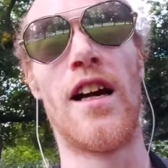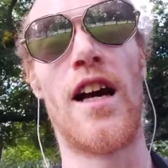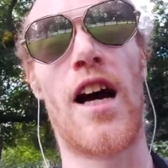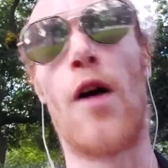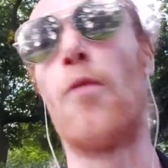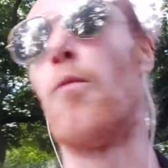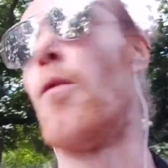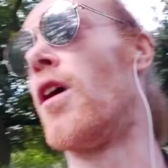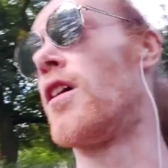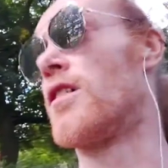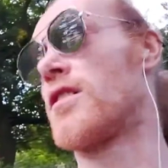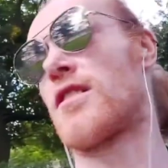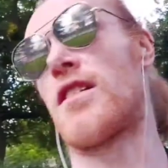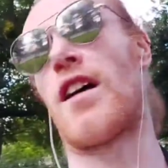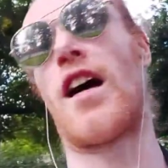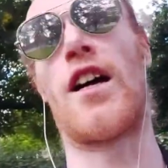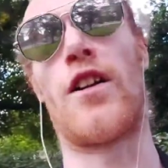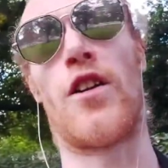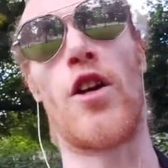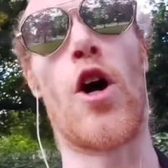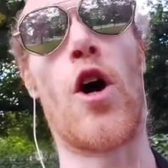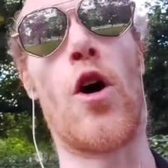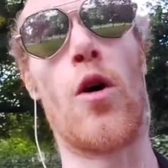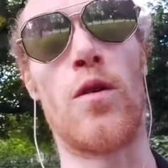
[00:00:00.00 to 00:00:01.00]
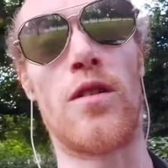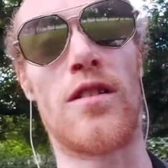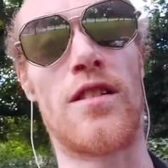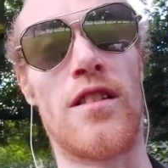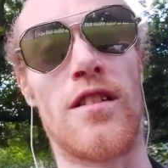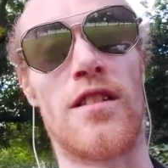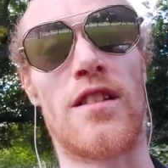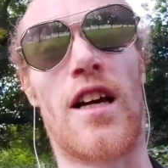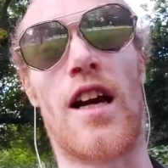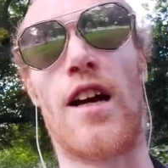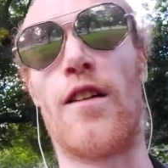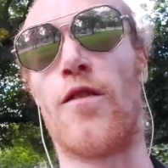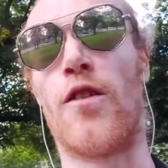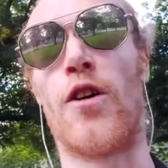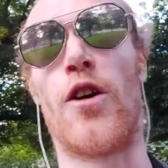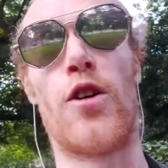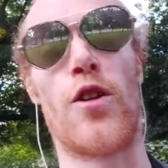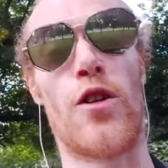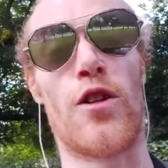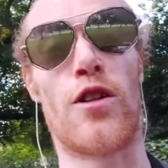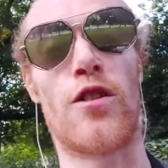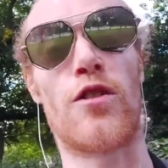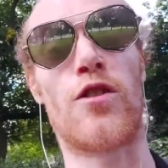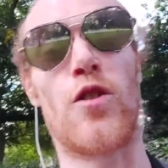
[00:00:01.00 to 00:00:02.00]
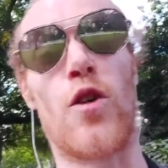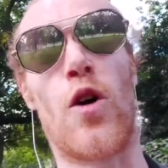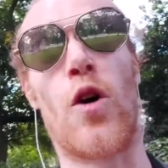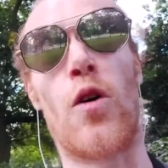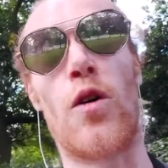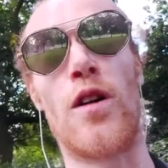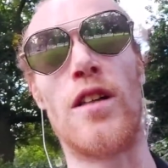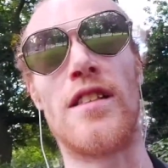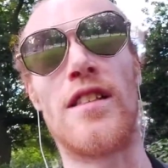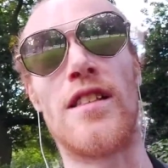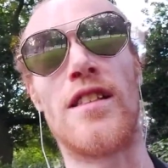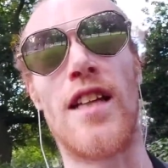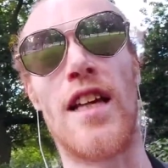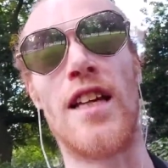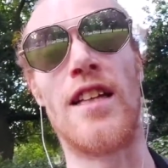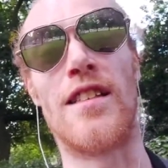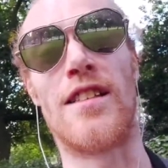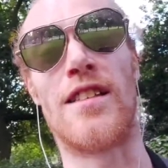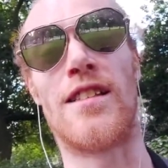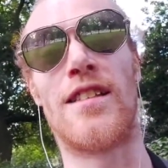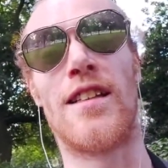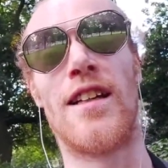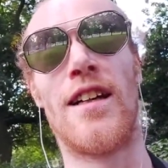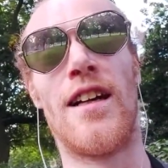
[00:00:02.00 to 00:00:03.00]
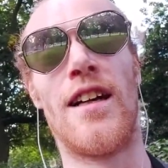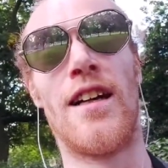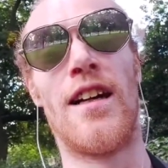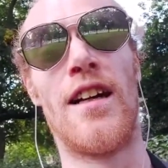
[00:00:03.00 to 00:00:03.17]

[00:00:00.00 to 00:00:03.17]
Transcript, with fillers: and whilst I know, since I have heard of the stories since,